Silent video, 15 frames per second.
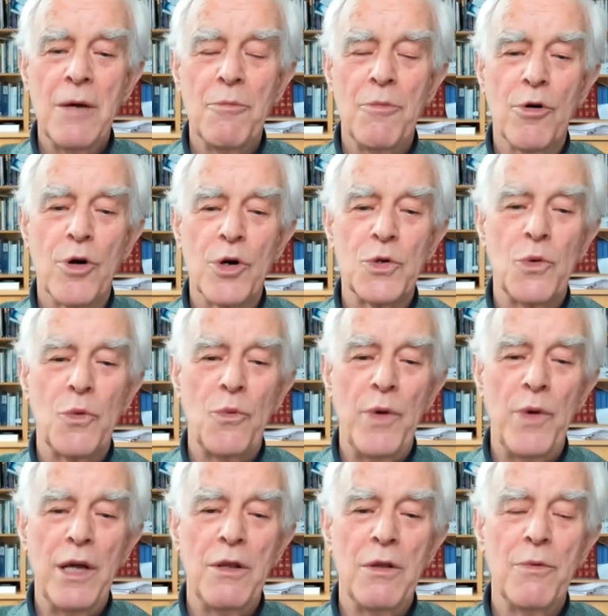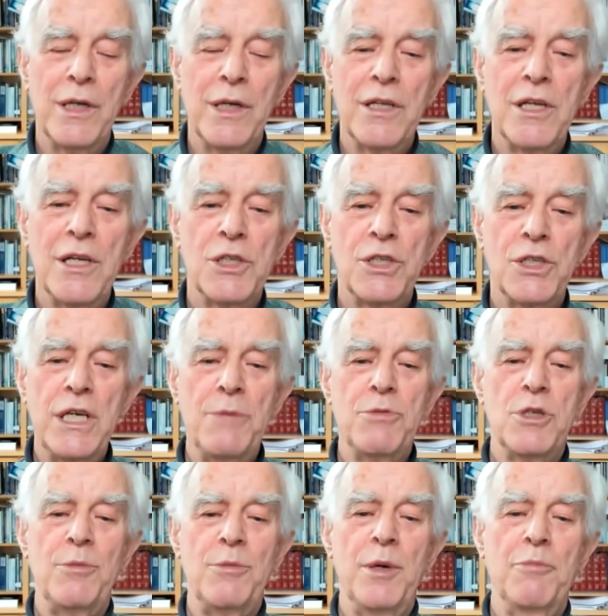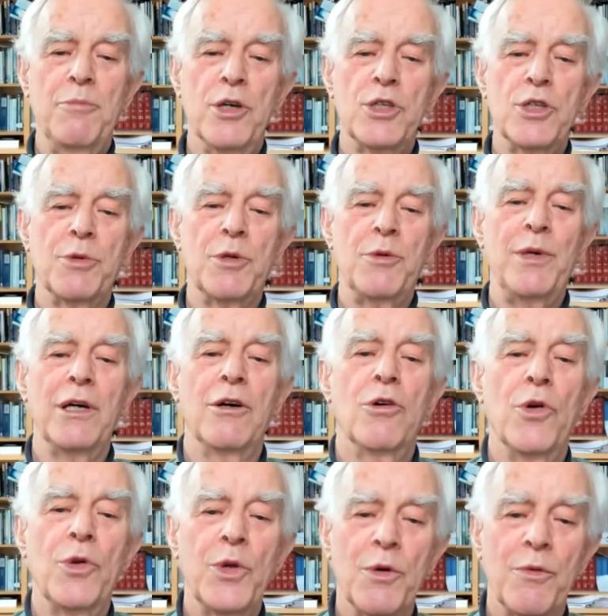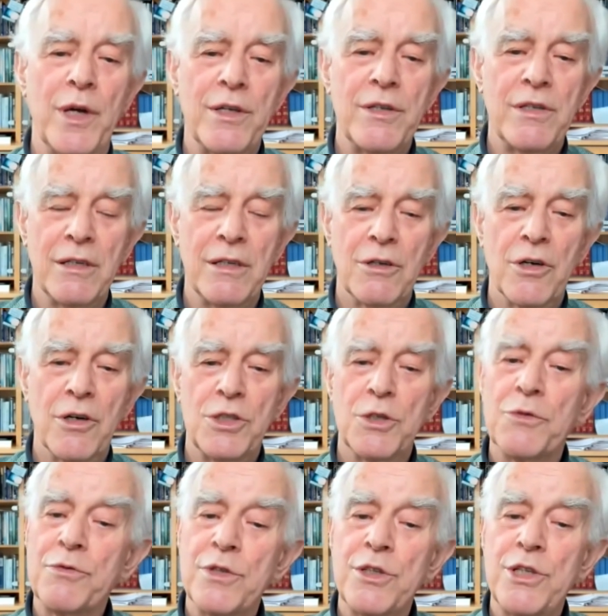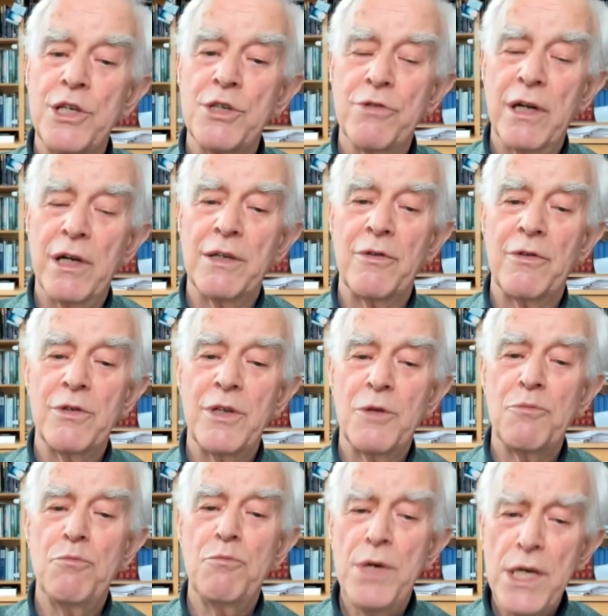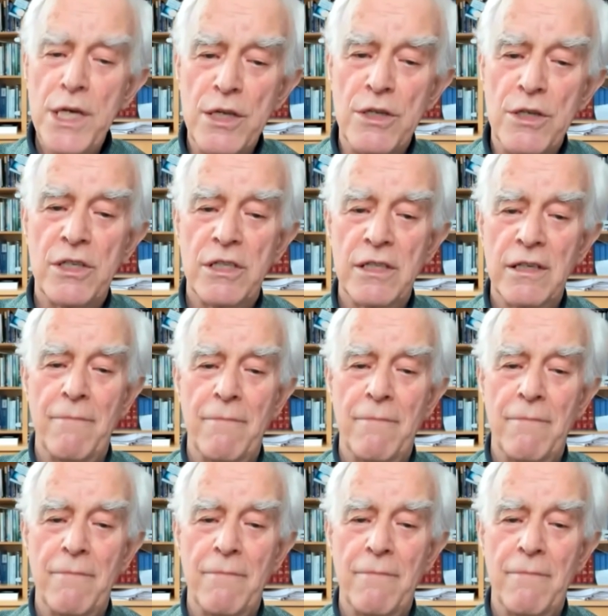because we, where this seems to be possible to be in contact with the conscious of disease relative, that means,